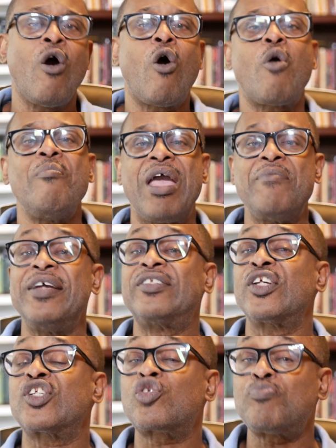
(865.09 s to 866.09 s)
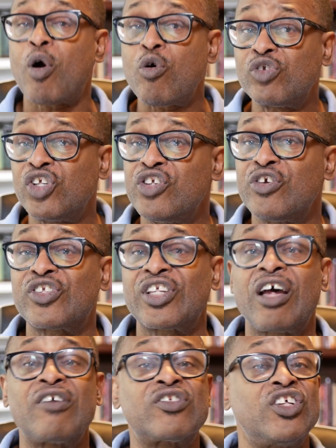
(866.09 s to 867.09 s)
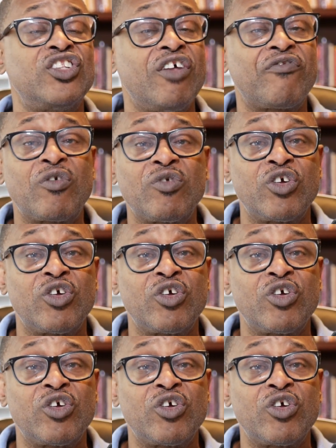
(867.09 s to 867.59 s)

or maybe it's exposing yourselves to different